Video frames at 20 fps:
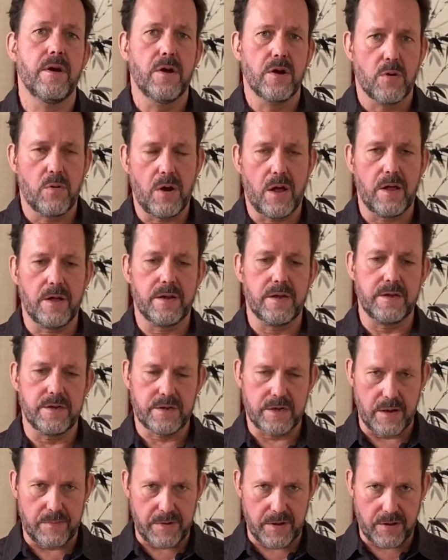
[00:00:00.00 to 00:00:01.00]
qualities
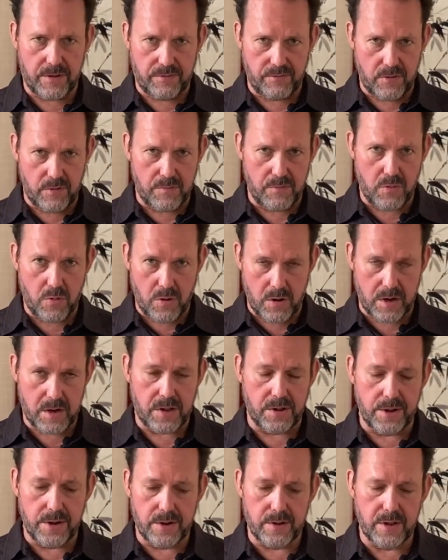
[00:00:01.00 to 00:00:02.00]
coming through more
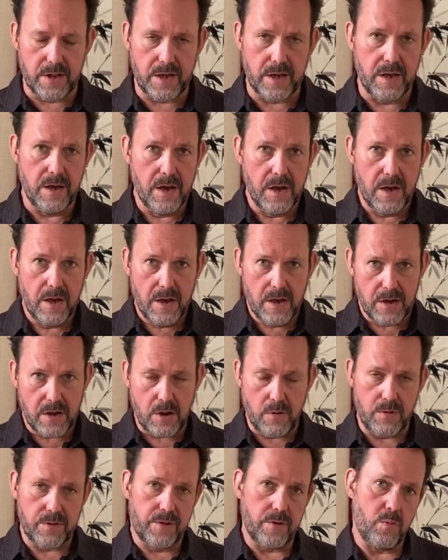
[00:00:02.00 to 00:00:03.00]
clearly, go
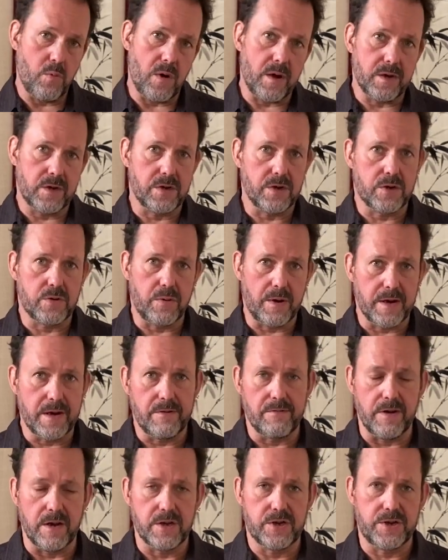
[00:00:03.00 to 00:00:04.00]
with a 1 to 20
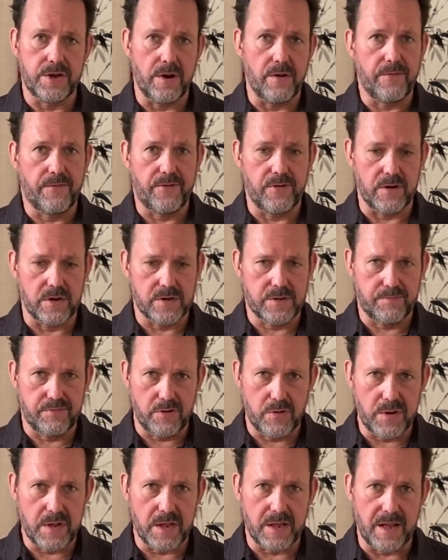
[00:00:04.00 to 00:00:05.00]
ratio first.
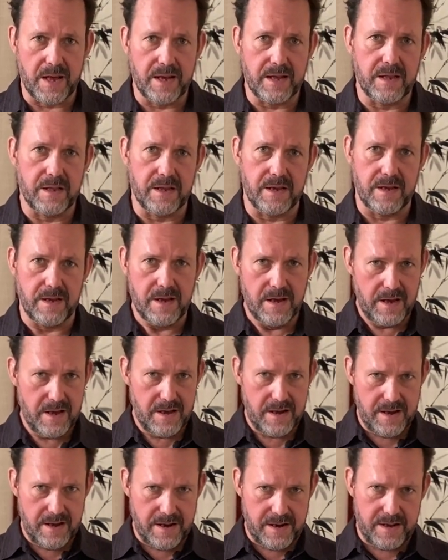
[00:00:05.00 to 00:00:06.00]
Brew it lightly.
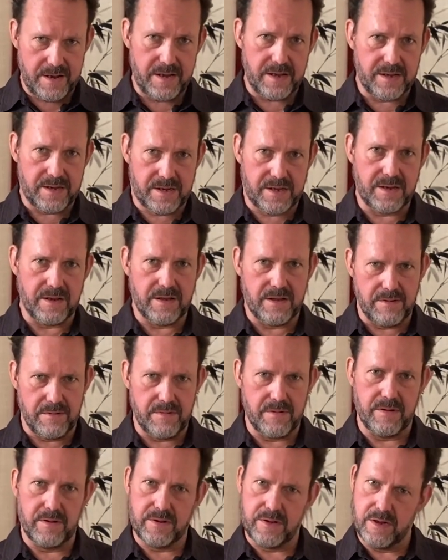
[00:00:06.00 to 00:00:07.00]
It is
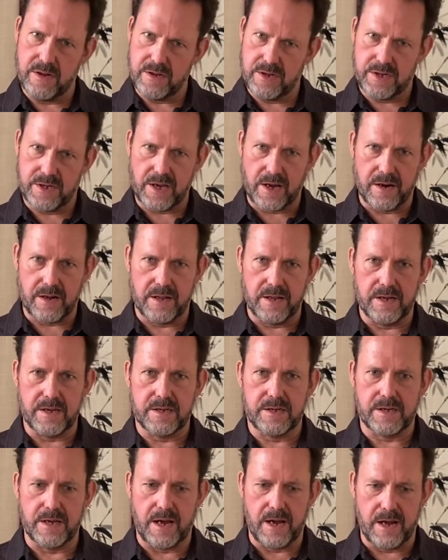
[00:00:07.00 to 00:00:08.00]
the
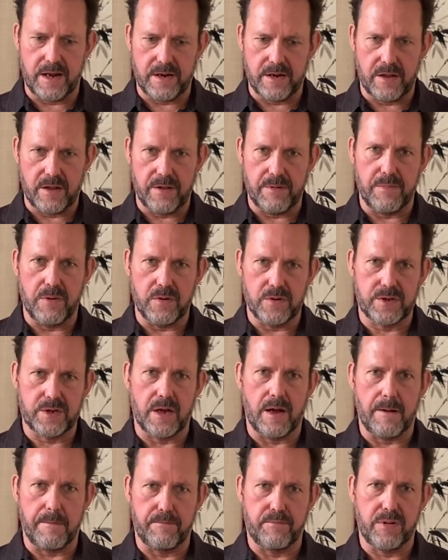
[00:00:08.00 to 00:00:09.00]
subtlest and the most
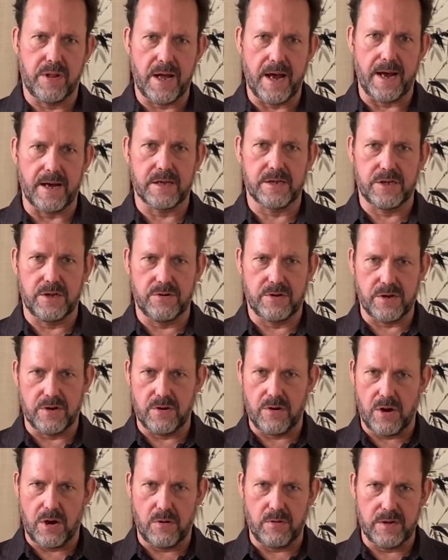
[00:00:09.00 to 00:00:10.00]
complex. You can
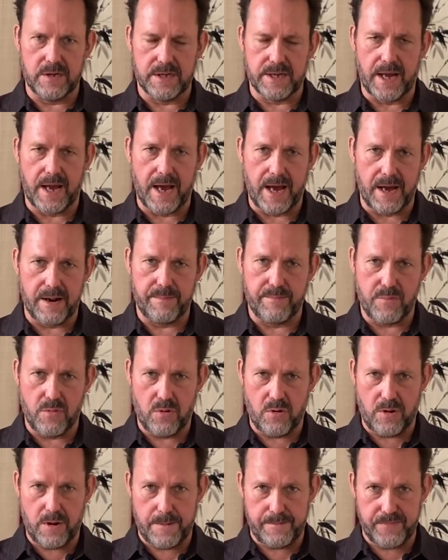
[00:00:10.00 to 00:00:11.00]
always add
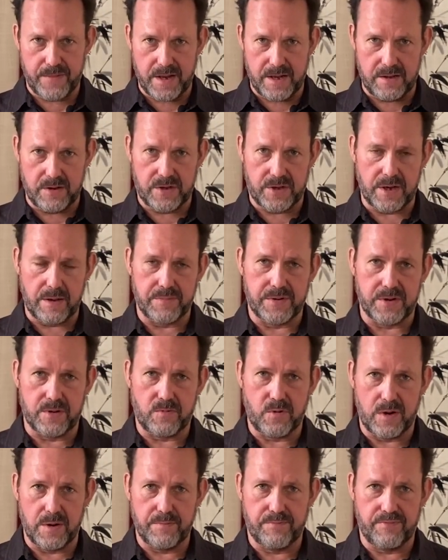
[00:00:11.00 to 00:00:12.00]
more in
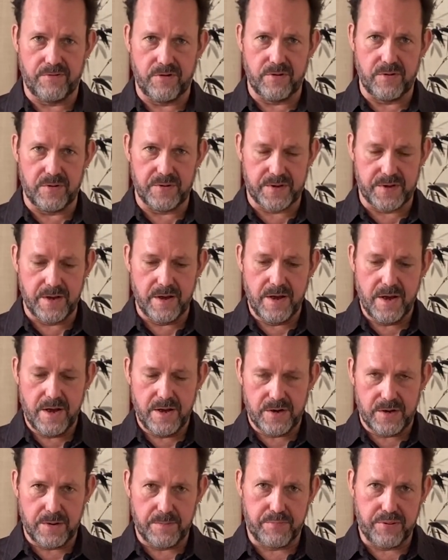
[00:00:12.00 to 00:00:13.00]
subsequent brews
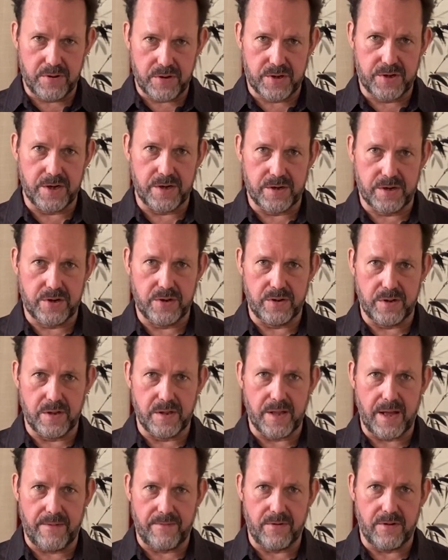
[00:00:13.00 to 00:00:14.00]
to push it to the
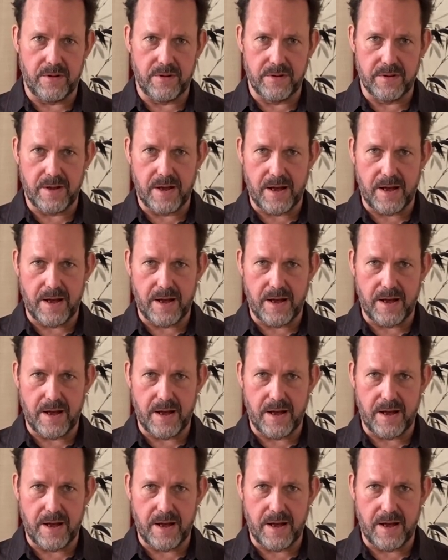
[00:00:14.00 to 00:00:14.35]
level